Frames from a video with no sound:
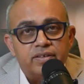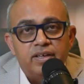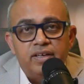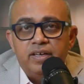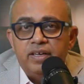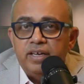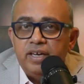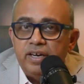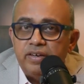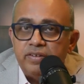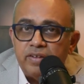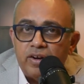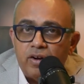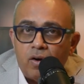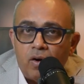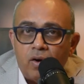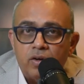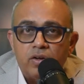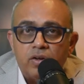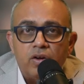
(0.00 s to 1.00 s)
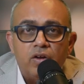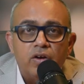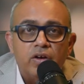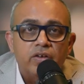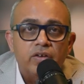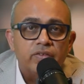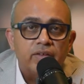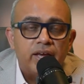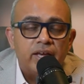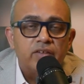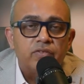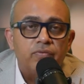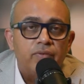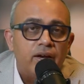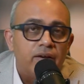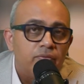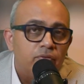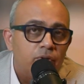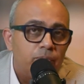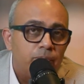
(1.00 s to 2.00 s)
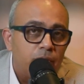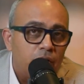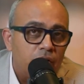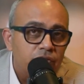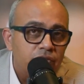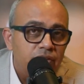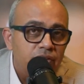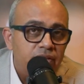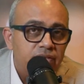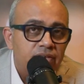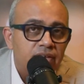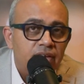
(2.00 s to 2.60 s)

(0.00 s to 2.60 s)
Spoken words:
It's an autologous ex vivo process,